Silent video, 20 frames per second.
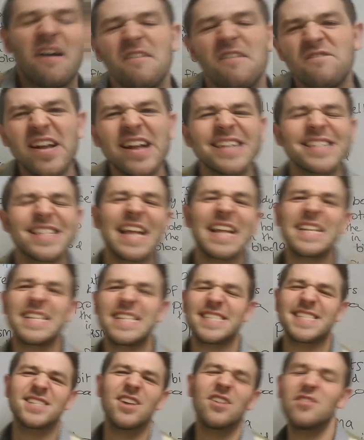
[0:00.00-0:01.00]
things like
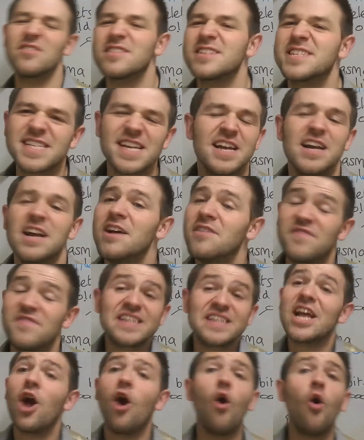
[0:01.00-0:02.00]
salts, things
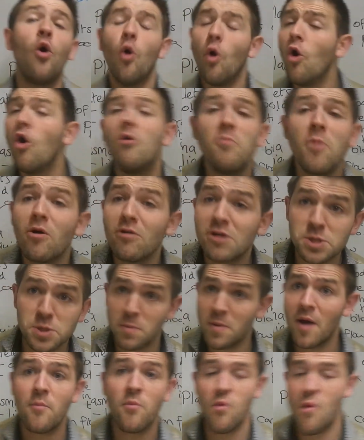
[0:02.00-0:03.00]
like hormones from
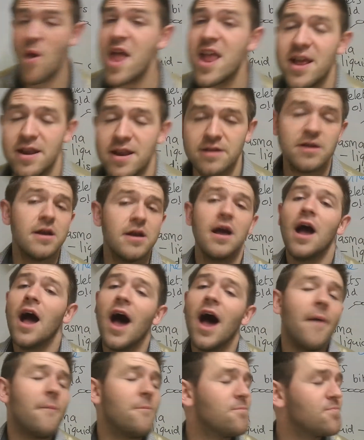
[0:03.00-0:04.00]
our brain,
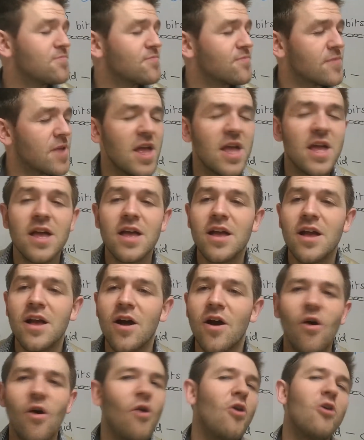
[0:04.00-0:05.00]

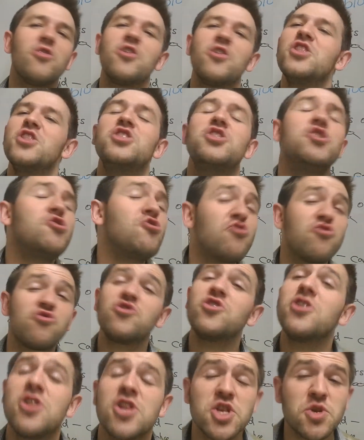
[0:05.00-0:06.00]
all the
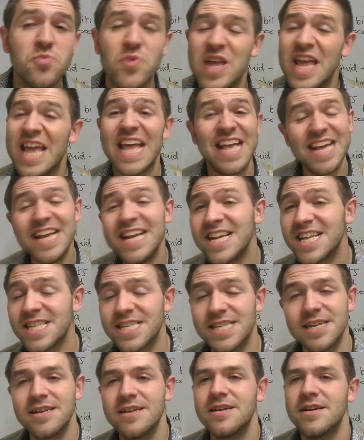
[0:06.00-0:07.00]
nutrients we
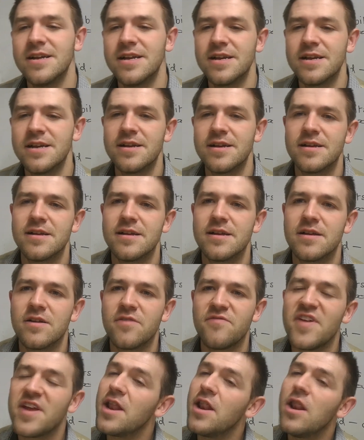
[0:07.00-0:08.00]
eat,
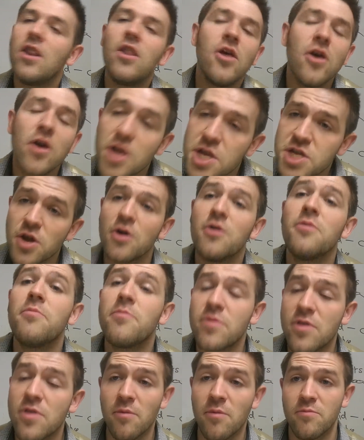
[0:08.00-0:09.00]
they can loosen
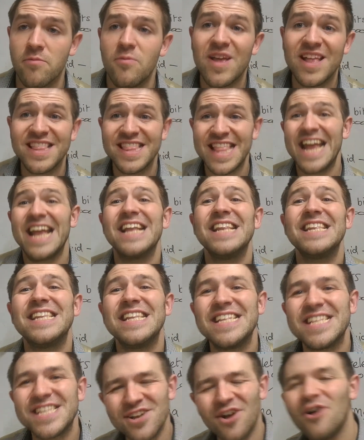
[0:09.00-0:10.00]
up them. They can
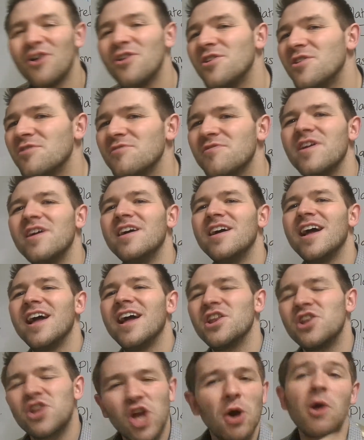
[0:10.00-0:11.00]
dissolve
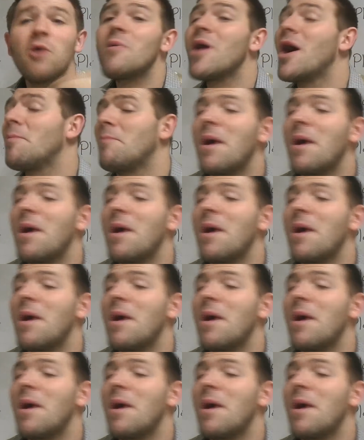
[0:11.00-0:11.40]
and go around my